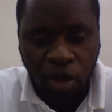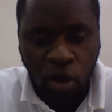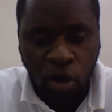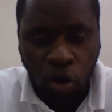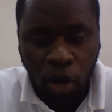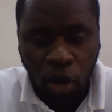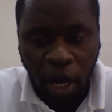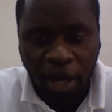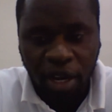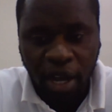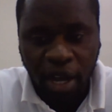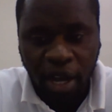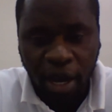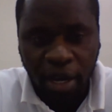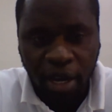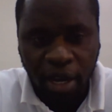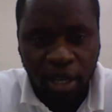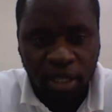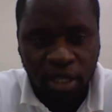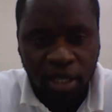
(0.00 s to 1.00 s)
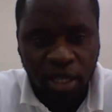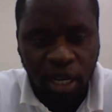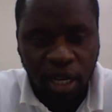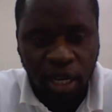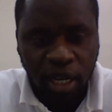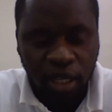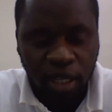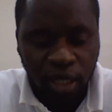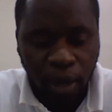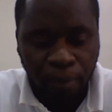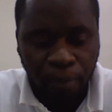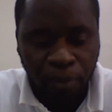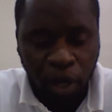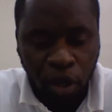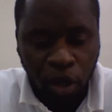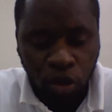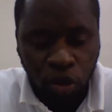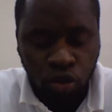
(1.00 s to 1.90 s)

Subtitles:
the whole idea here is that